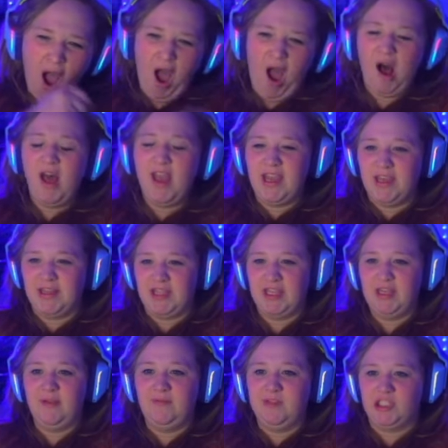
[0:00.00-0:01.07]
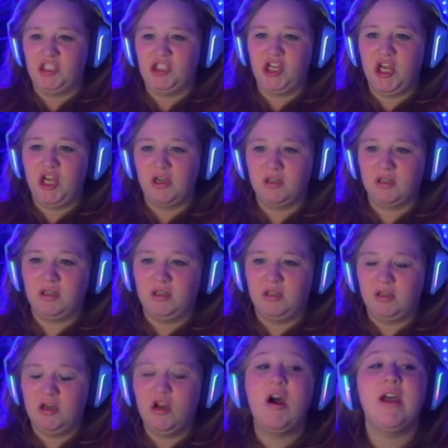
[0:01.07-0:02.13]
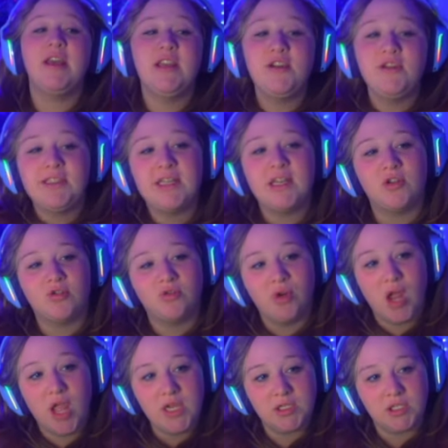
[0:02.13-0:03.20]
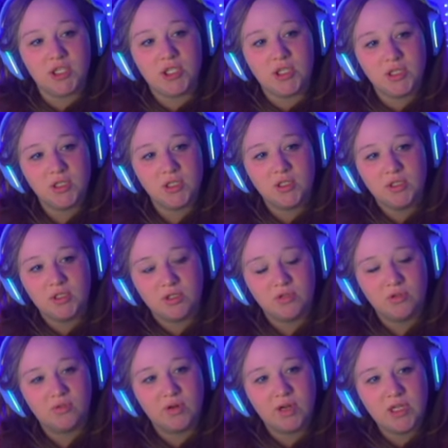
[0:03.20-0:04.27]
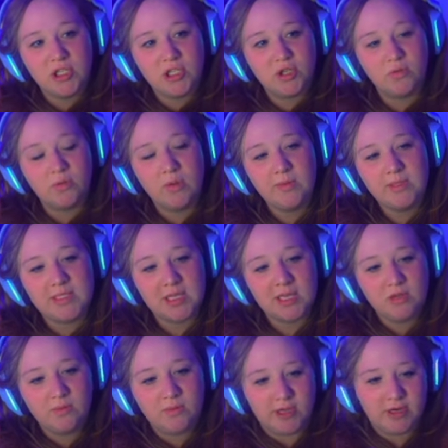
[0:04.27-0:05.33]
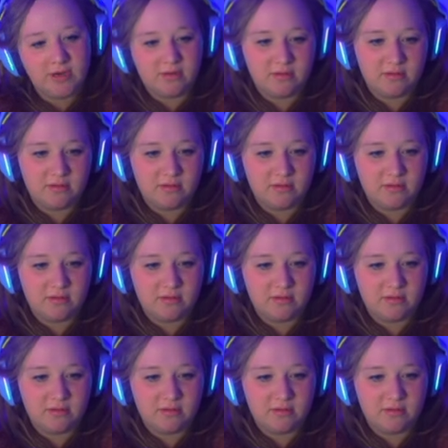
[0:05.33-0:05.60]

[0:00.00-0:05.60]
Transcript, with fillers: All I can think of is Chunk. No, I think you said Crunch. Crunch, or what was the other one?